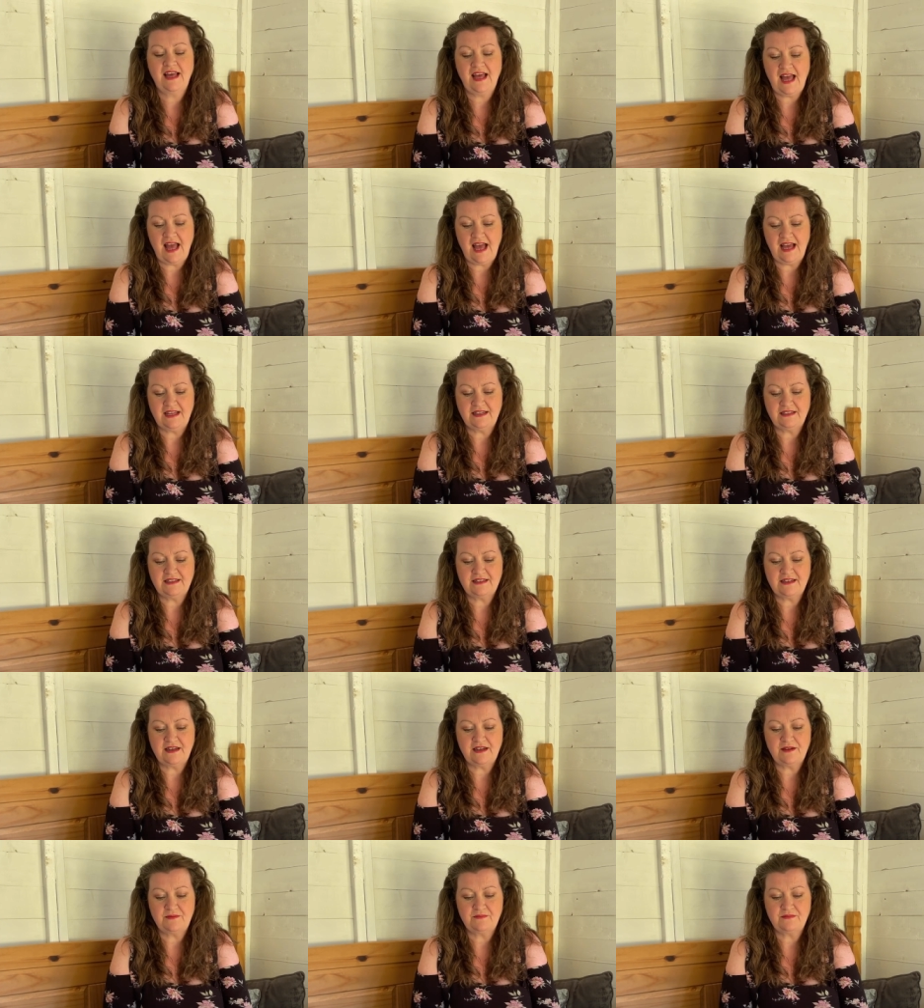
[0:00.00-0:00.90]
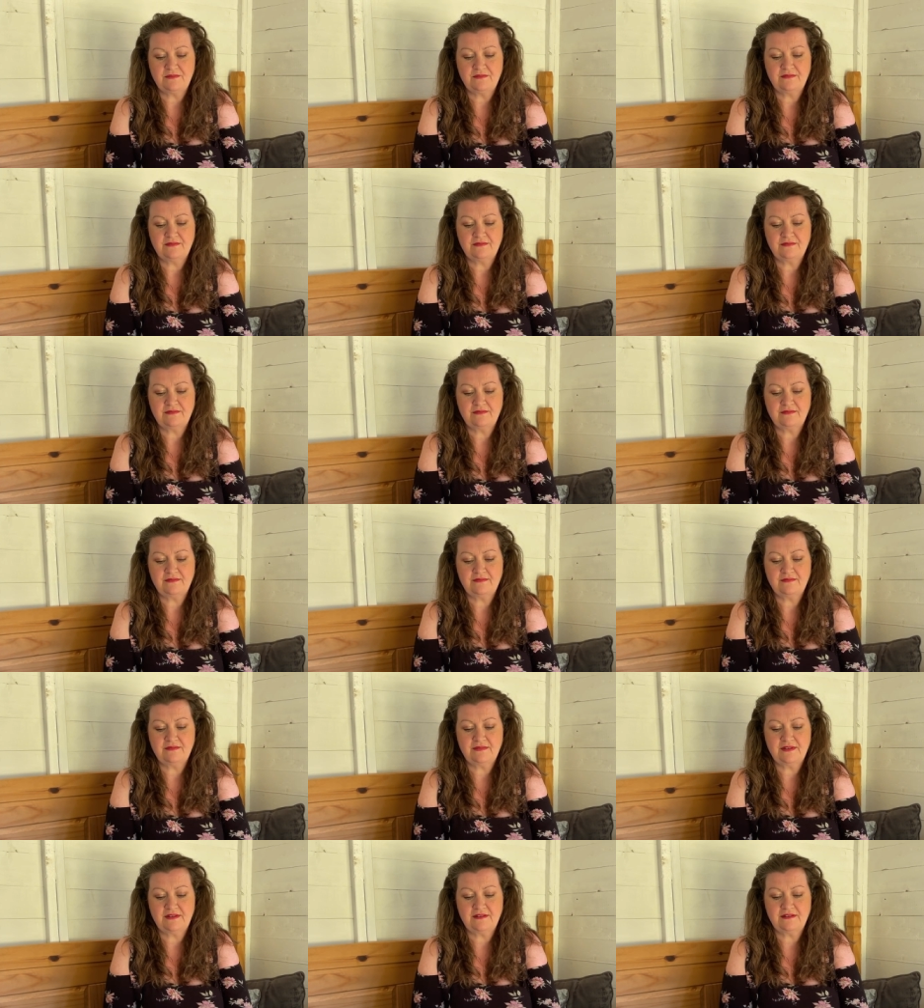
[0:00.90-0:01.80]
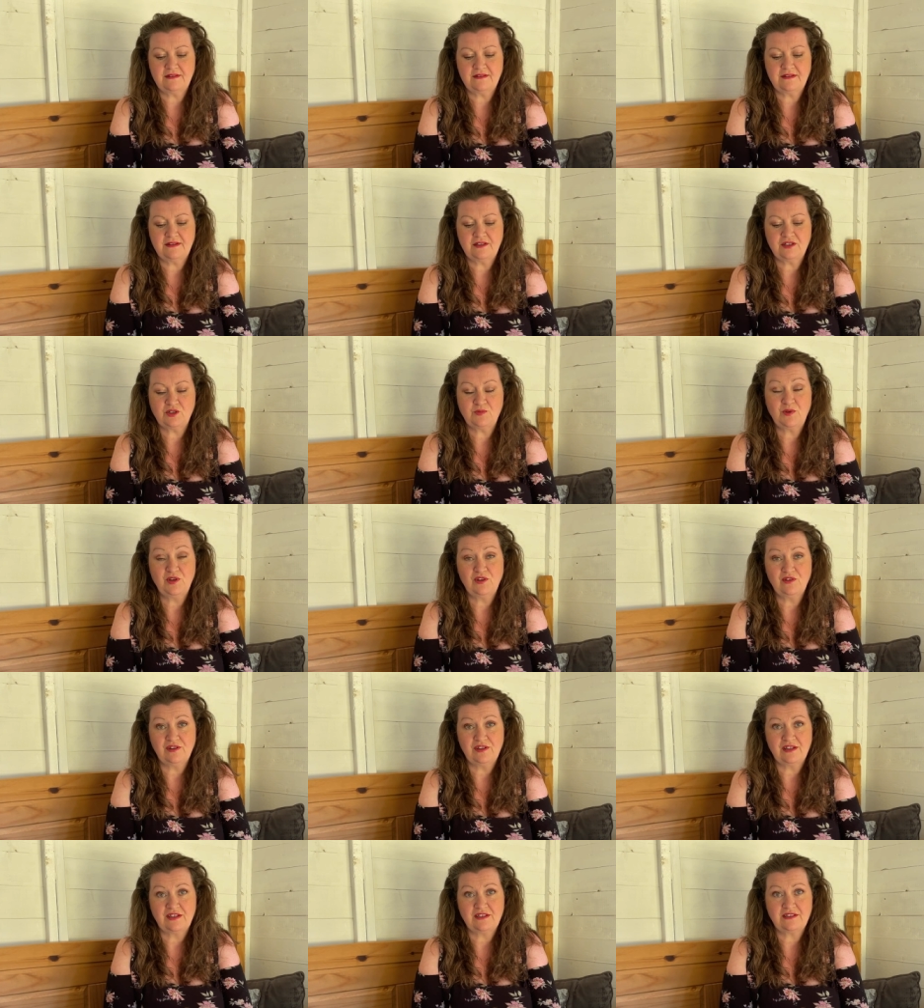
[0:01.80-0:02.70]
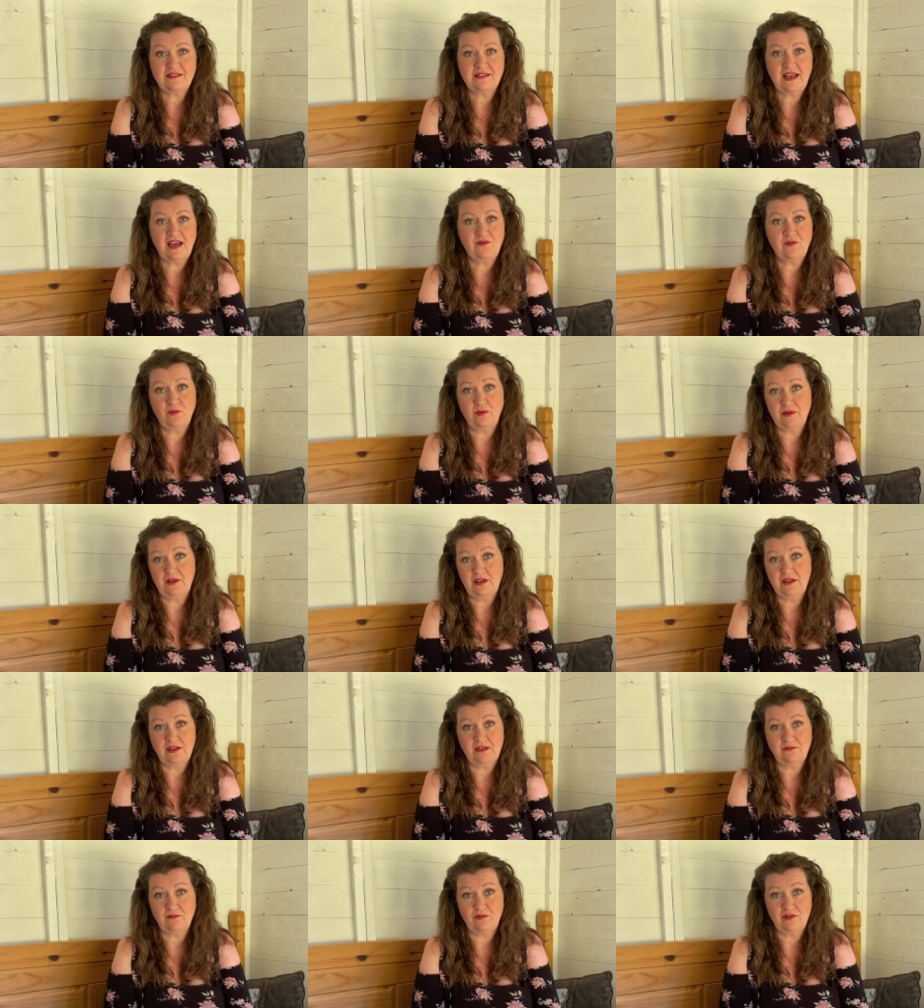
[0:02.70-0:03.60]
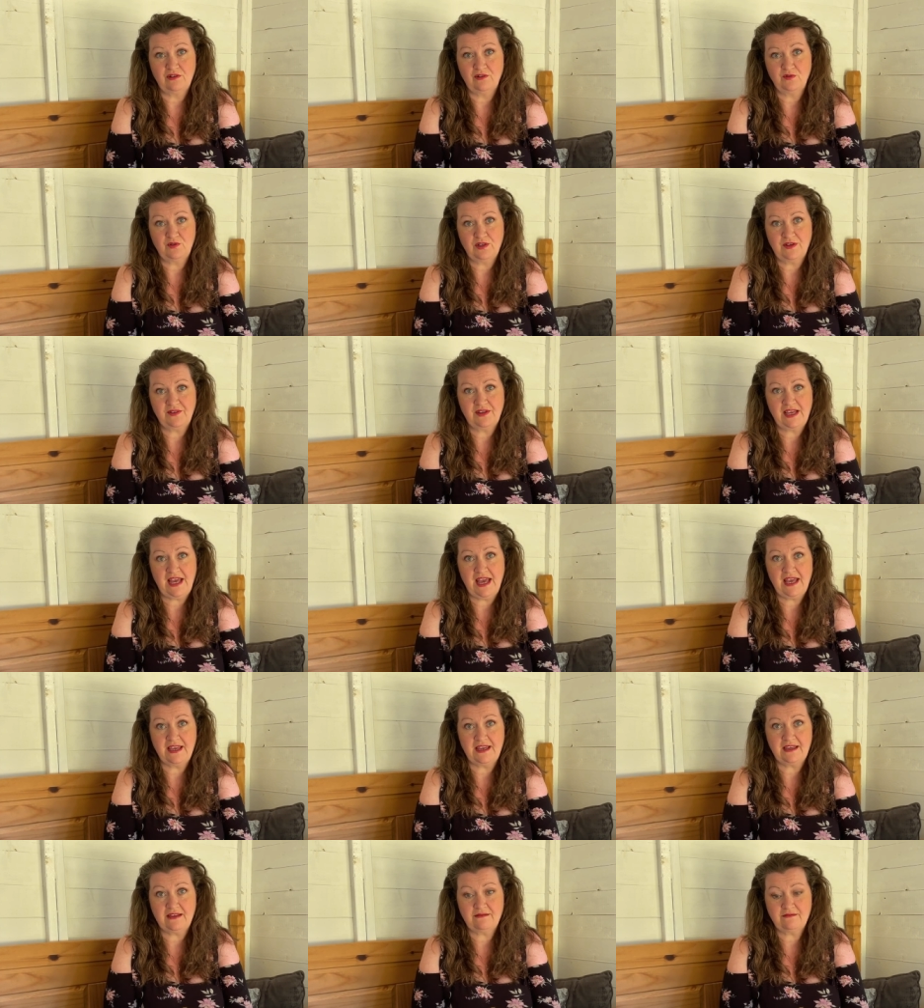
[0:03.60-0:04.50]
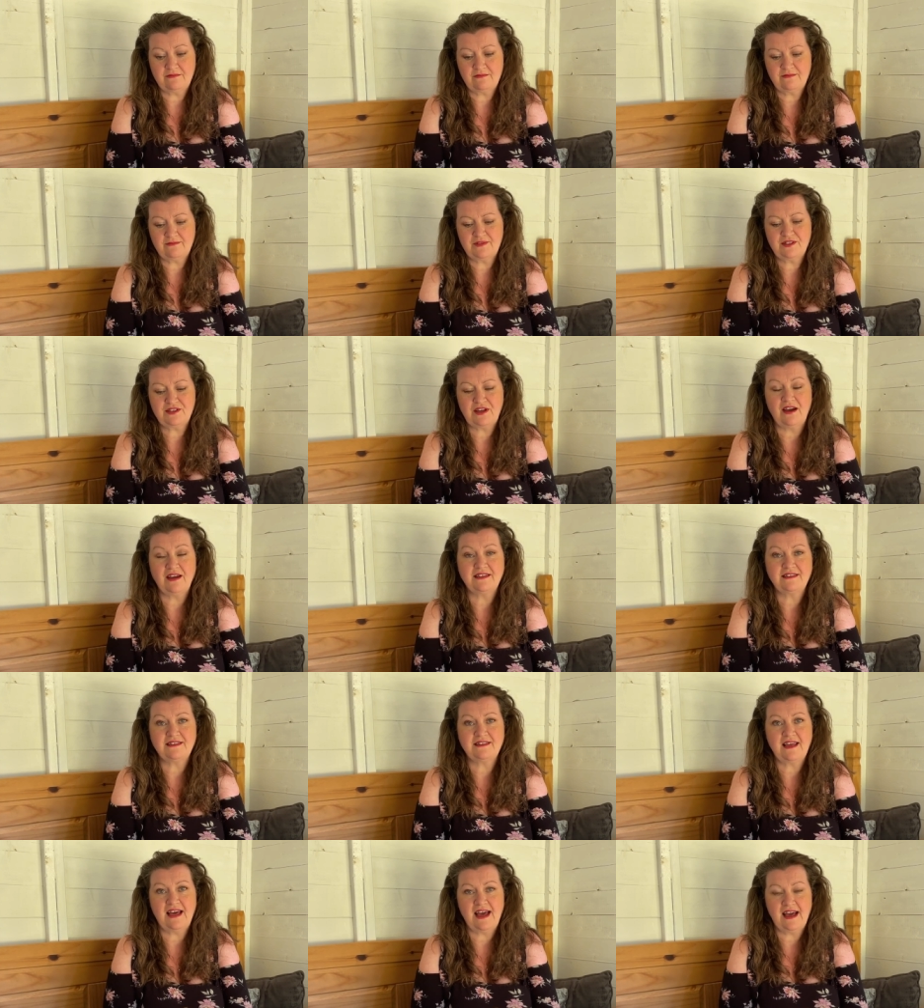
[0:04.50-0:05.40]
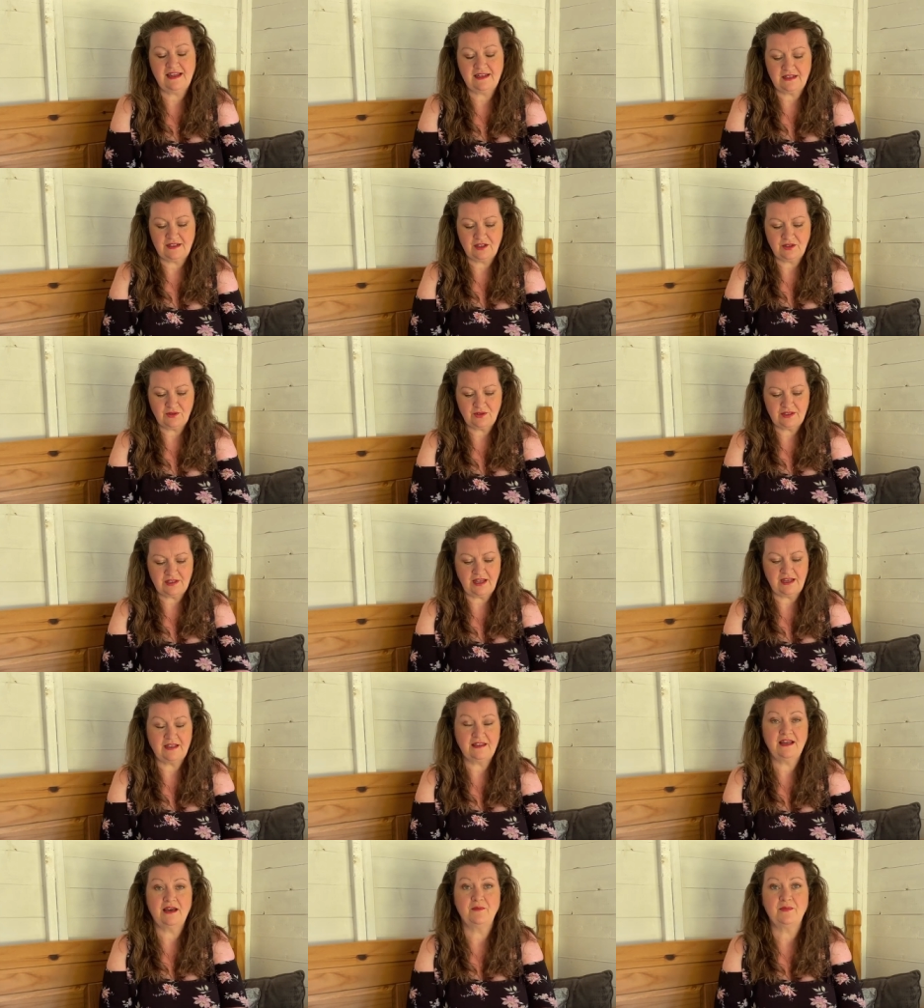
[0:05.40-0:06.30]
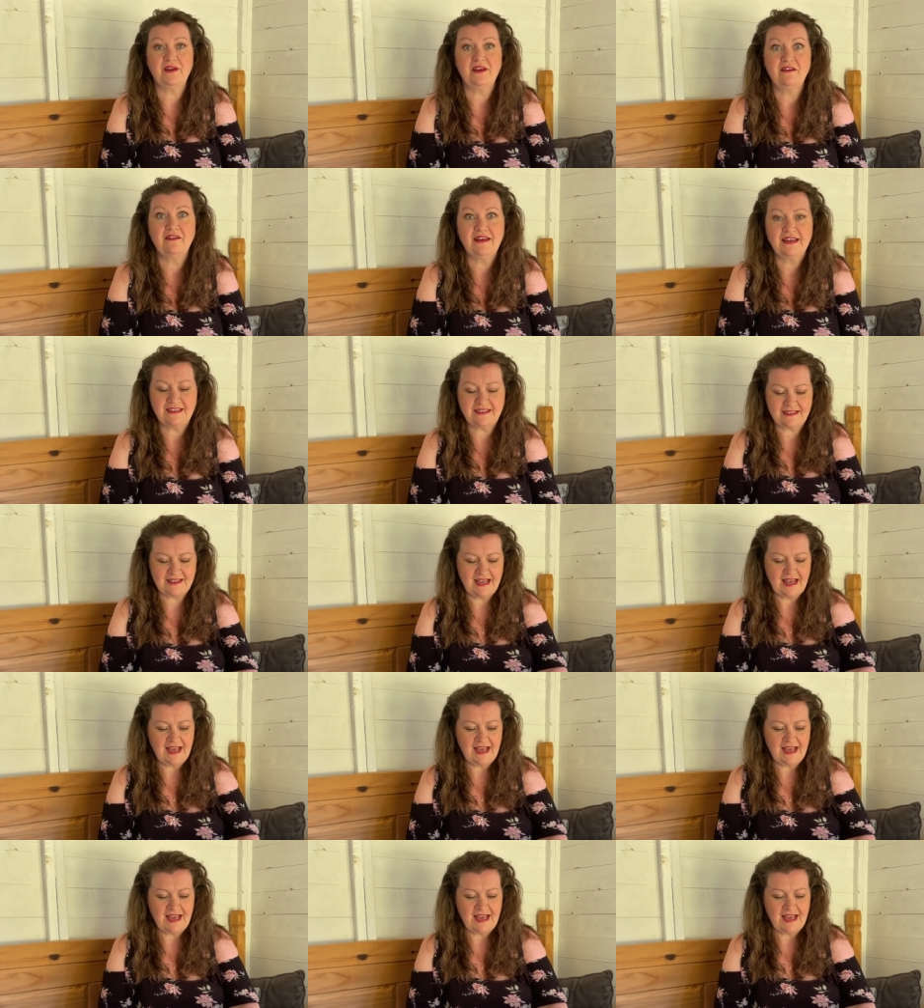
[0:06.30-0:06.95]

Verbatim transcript: And, um, and to be honest, everybody would love to have a cake tied to the hand, wouldn't they? That'd be nice.